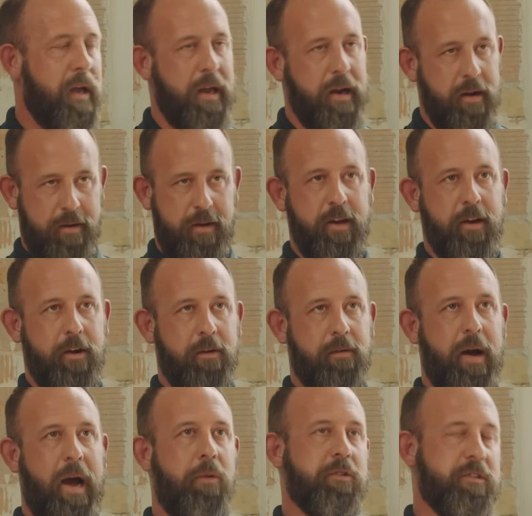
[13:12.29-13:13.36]
And
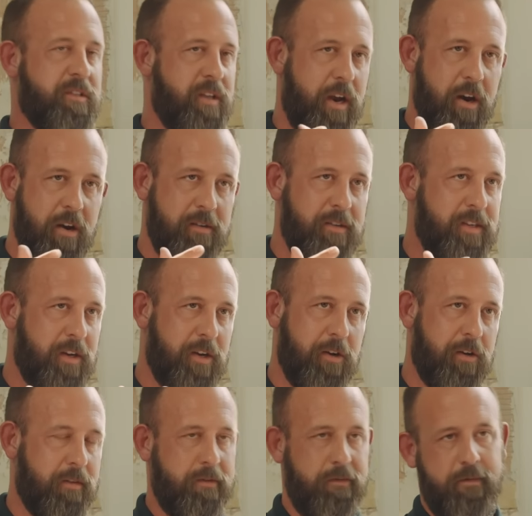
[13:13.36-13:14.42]
I was there
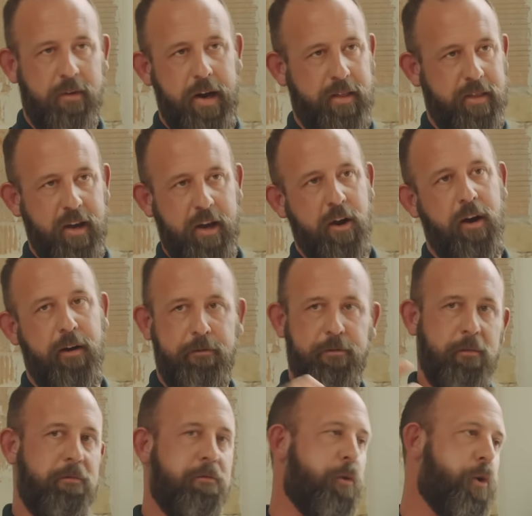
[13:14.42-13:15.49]
until like the cut
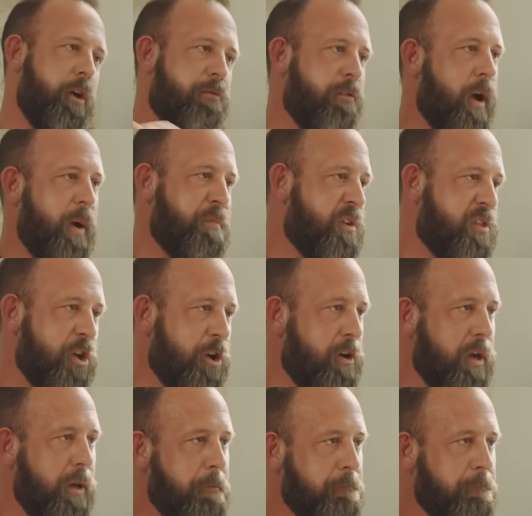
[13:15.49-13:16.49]
from 45 to 30.